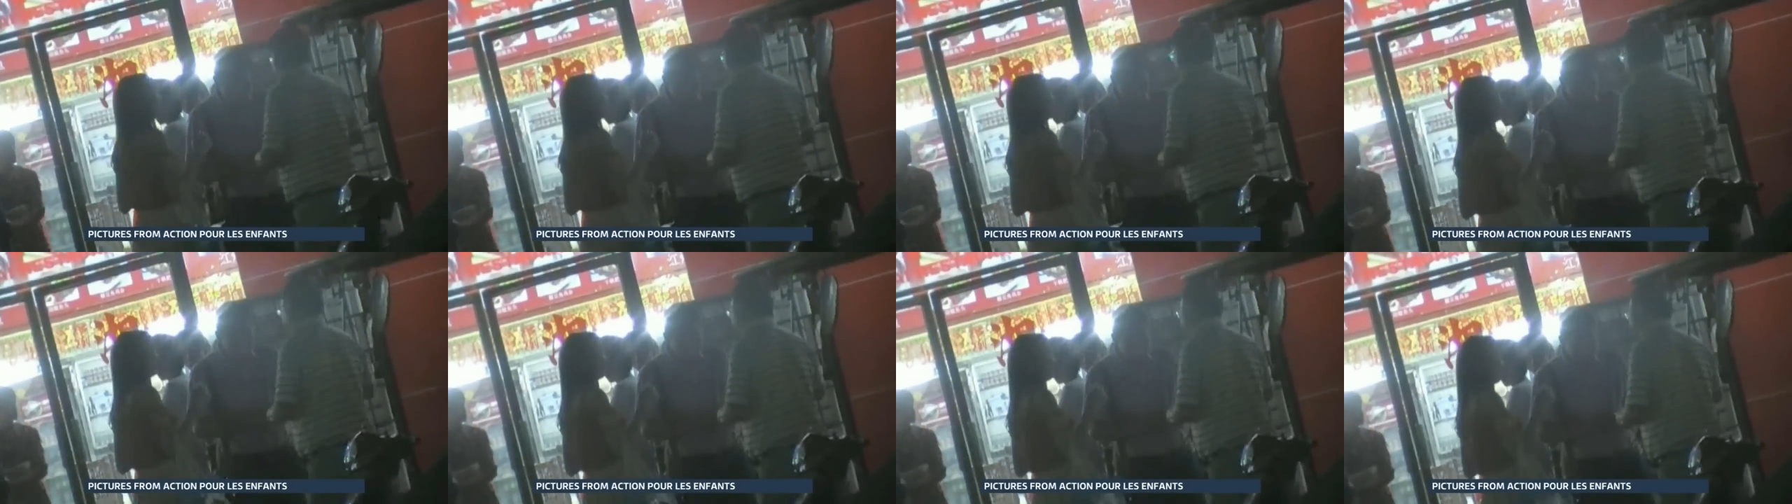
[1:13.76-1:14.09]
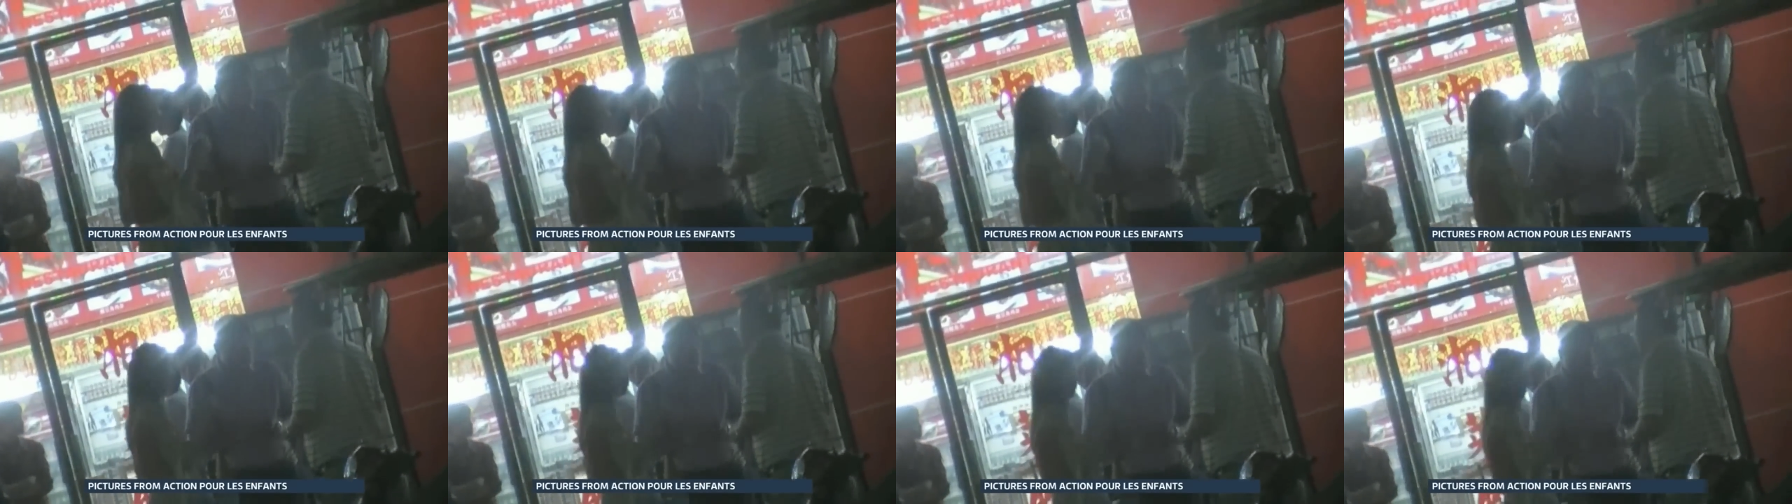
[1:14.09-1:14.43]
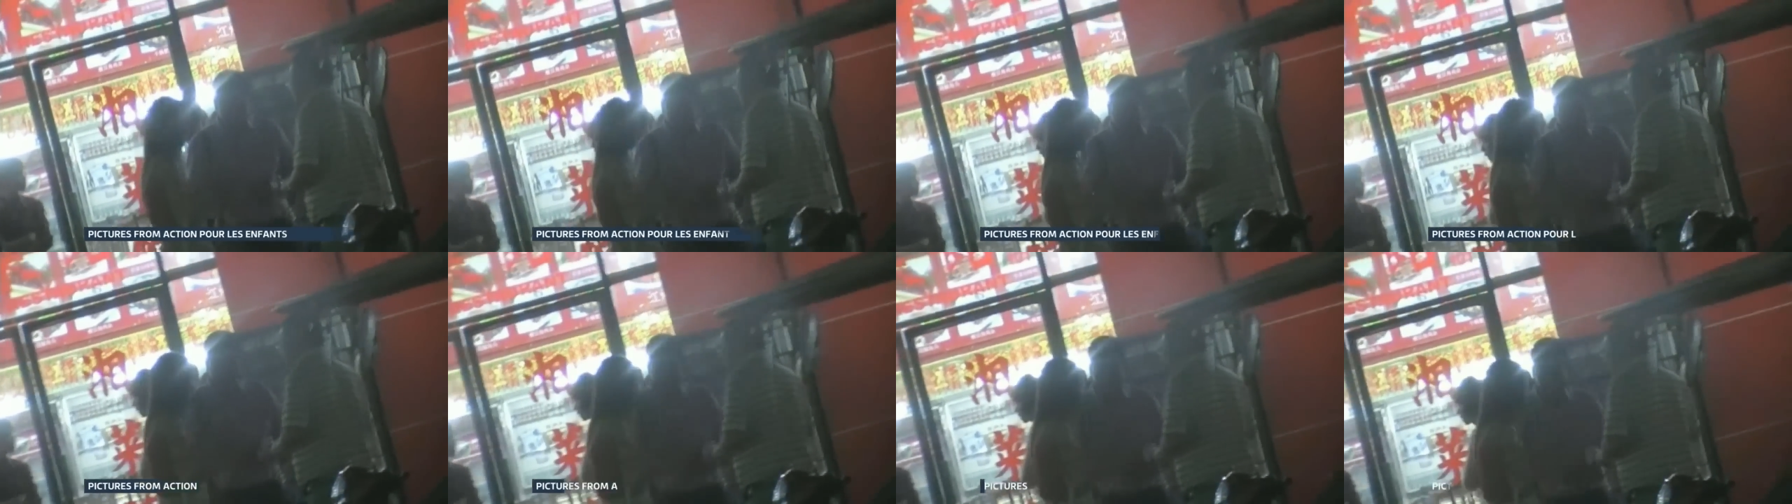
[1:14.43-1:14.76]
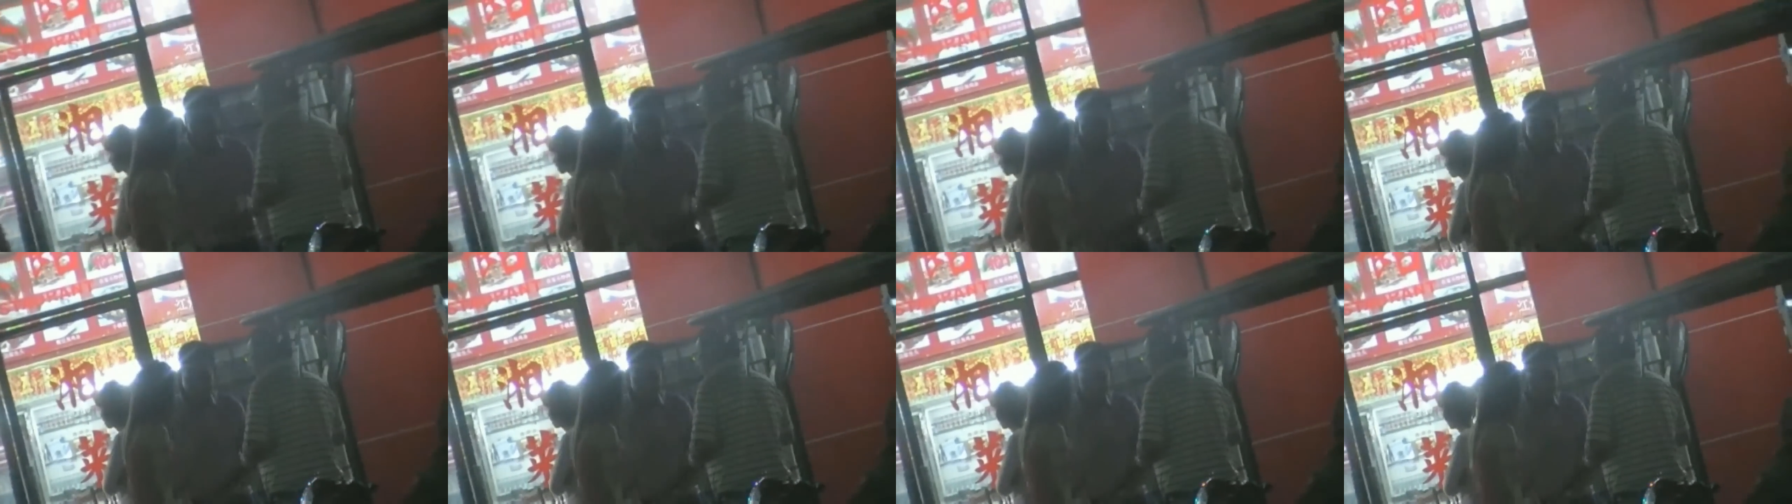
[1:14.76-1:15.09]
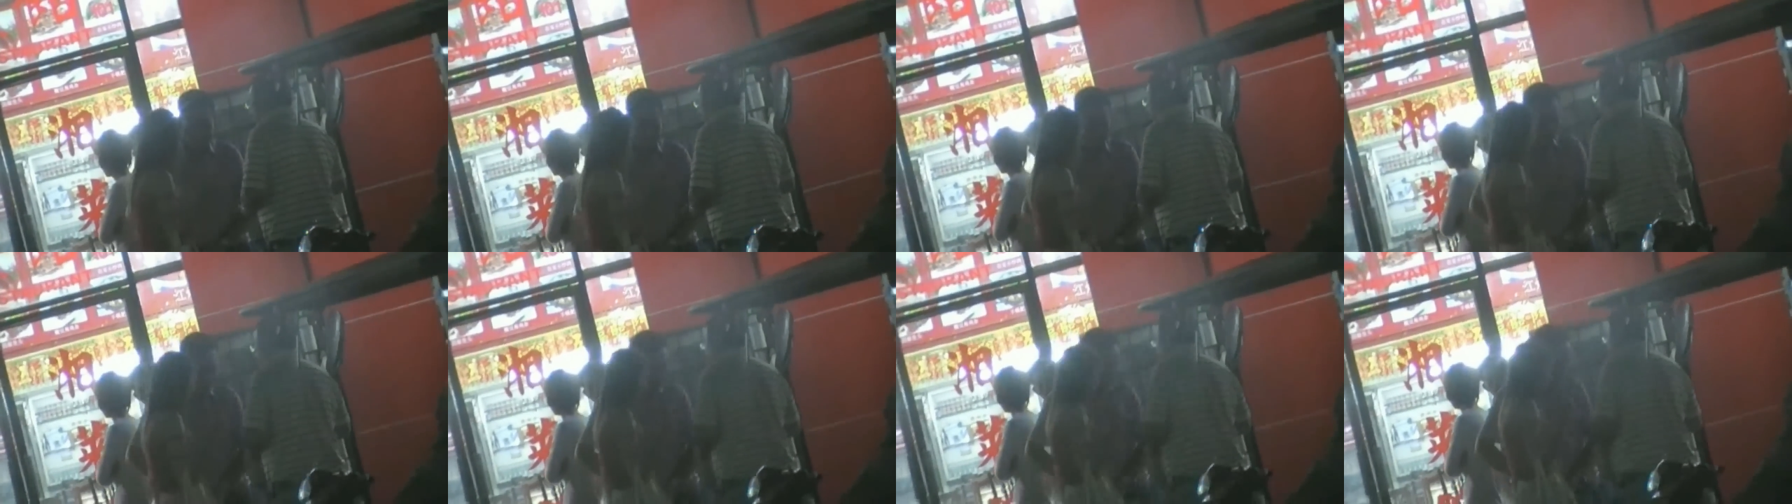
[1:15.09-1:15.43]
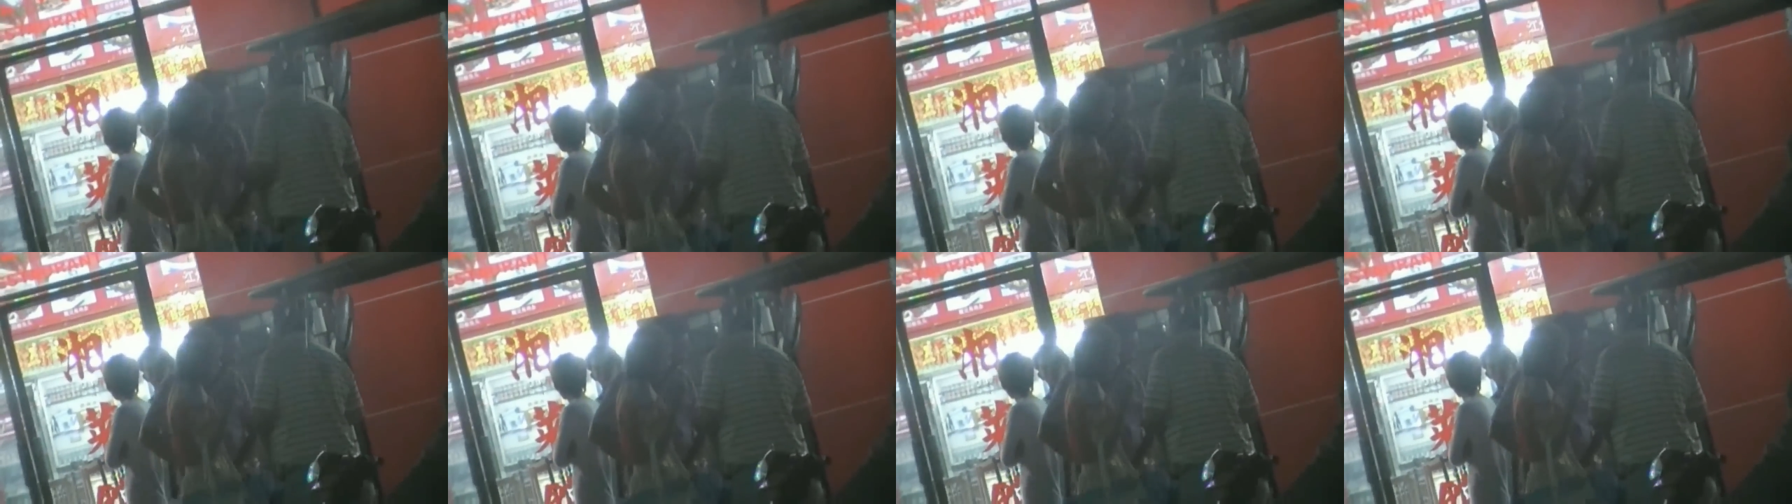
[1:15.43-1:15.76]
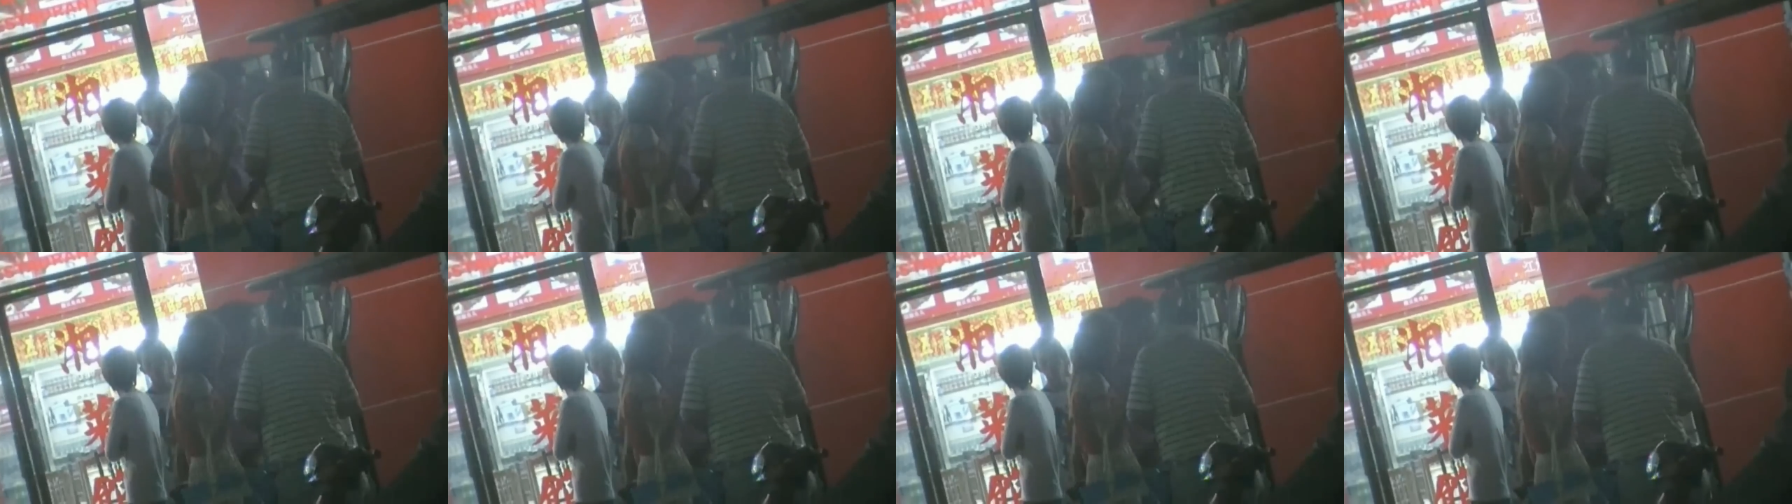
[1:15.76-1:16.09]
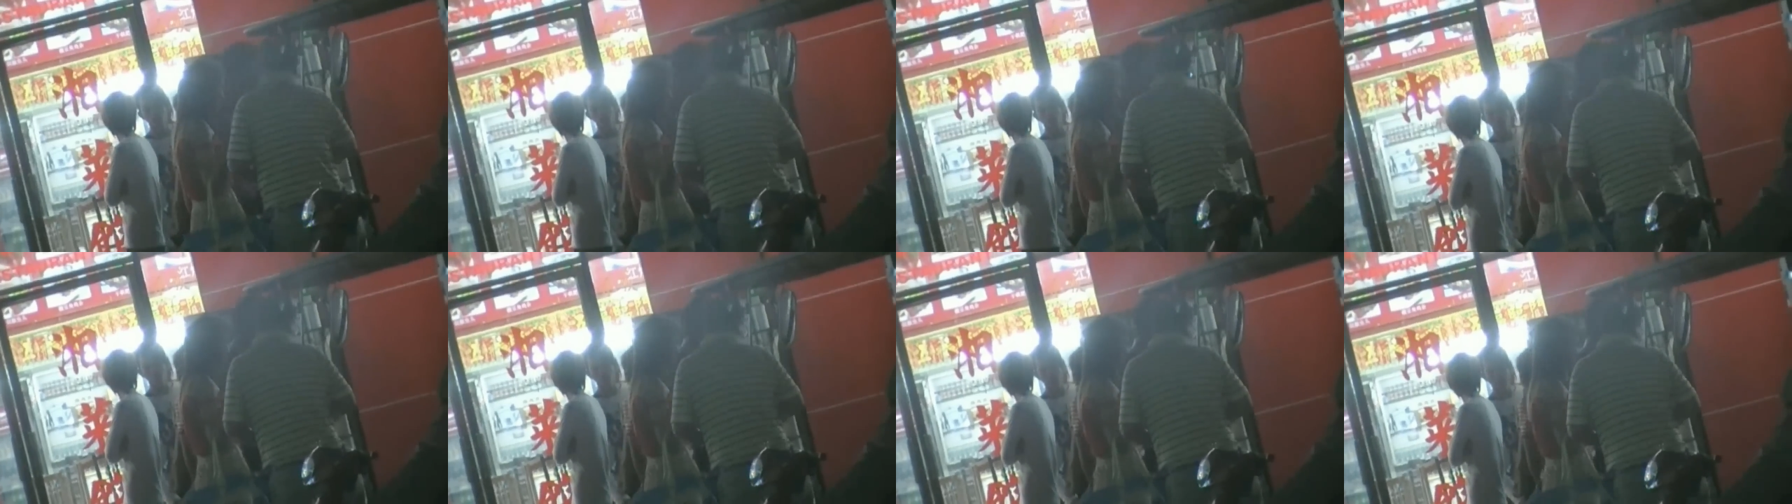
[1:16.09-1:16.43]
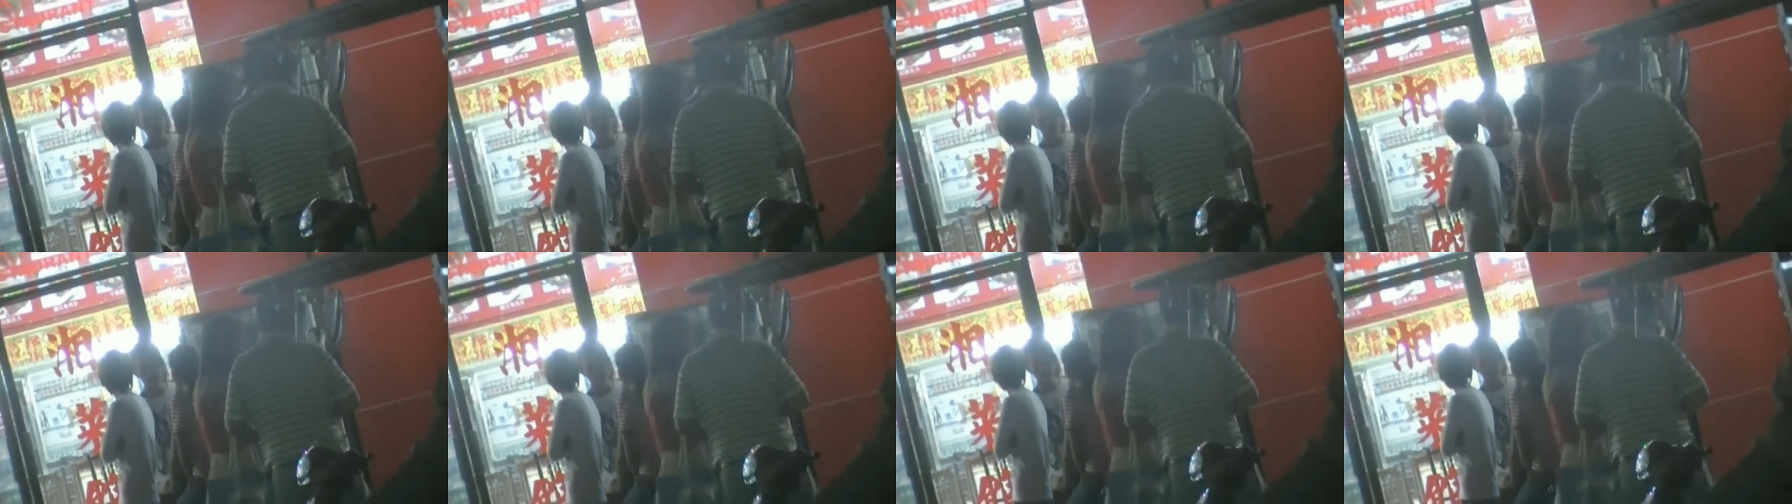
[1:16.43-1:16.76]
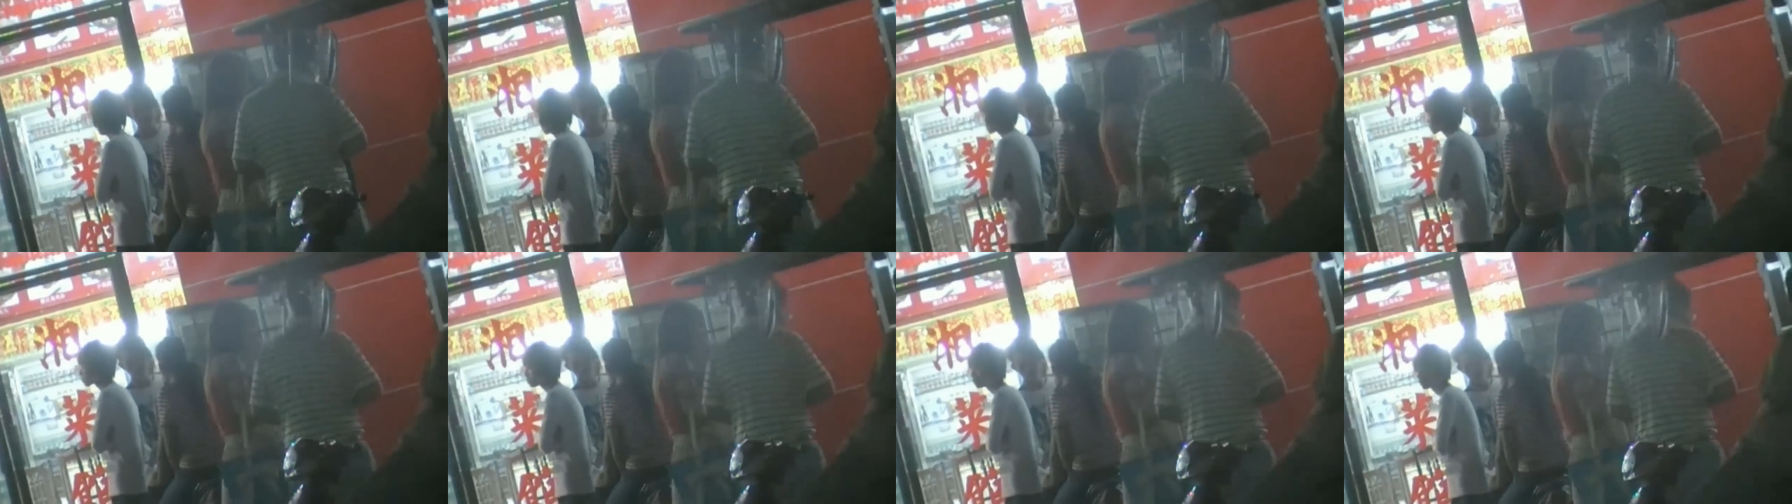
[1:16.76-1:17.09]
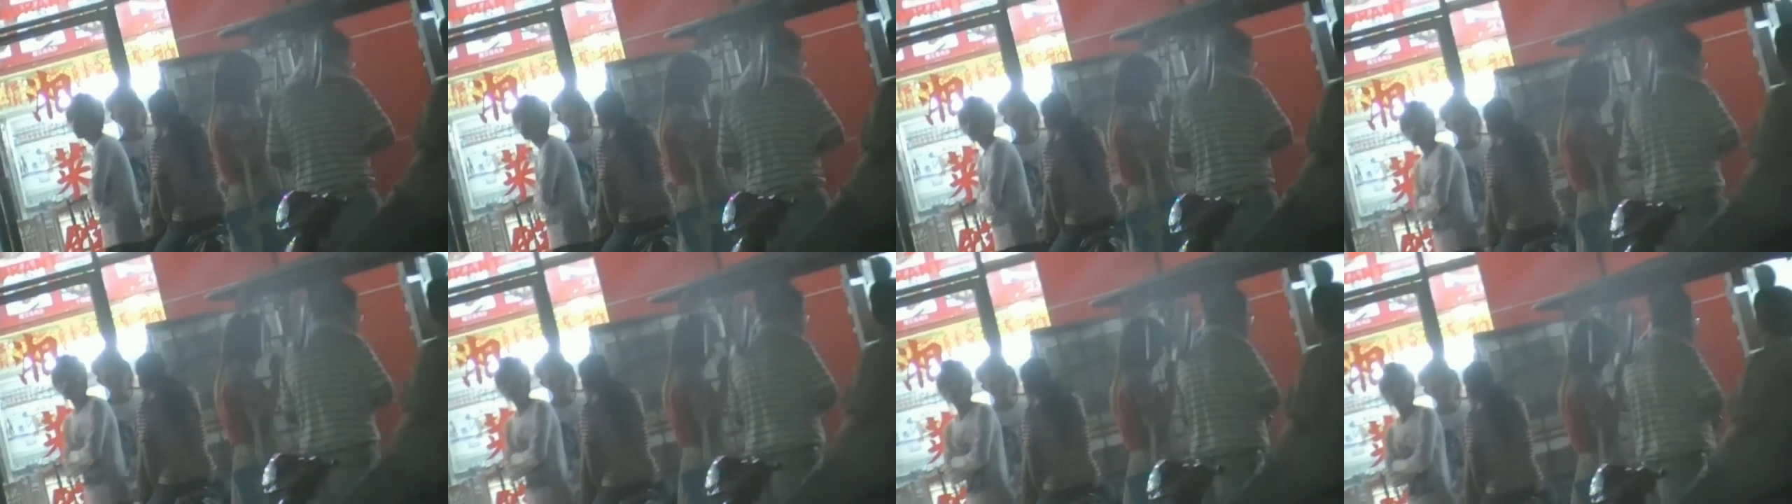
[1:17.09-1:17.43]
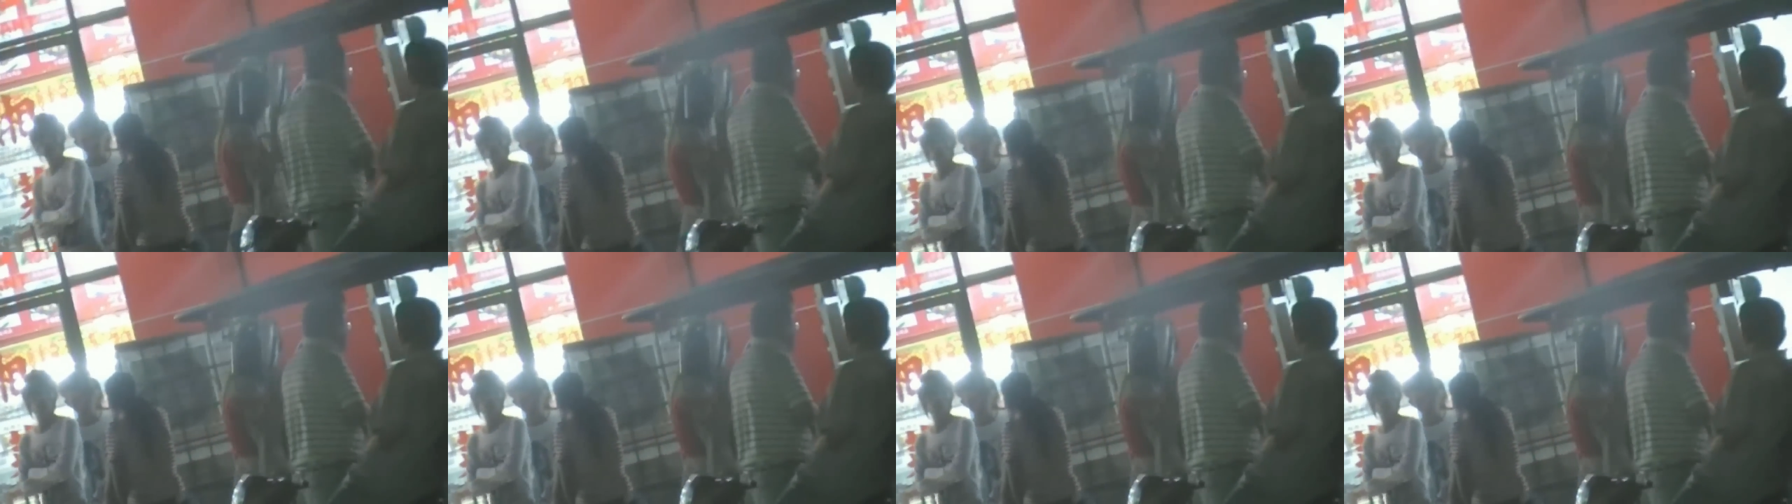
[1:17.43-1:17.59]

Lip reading: (no speaker visible)